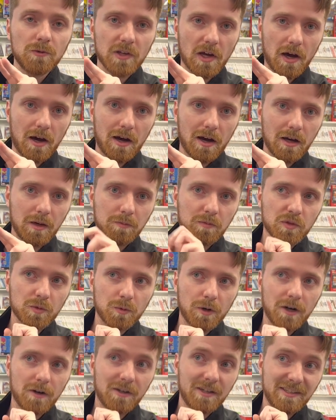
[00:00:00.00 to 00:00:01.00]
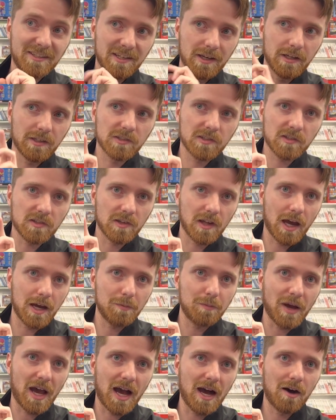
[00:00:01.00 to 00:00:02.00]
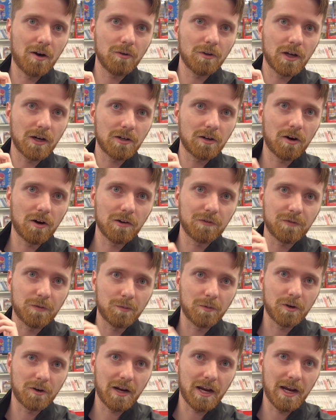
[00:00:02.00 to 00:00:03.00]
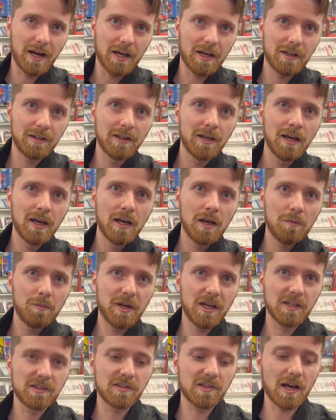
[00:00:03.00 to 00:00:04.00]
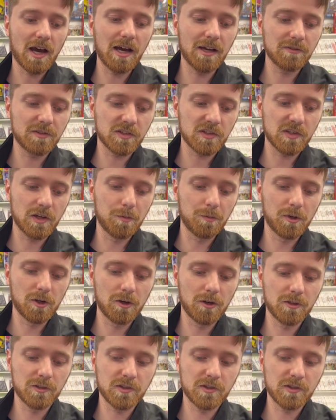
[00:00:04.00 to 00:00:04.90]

times where it did snipe out a card from their hand. It's kind of similar